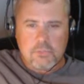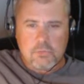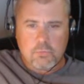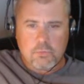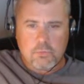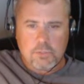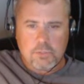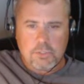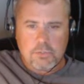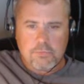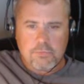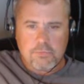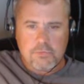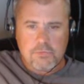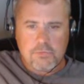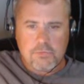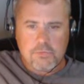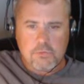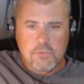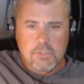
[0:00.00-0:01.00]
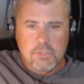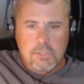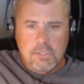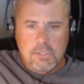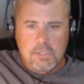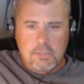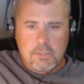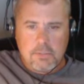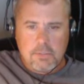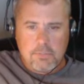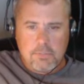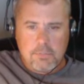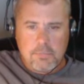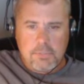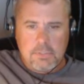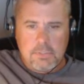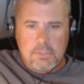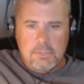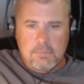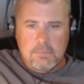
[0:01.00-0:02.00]
We're going to fish this
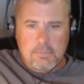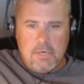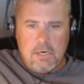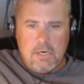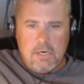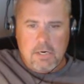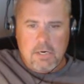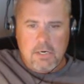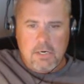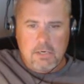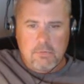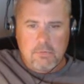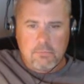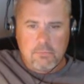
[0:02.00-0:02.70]
big bar.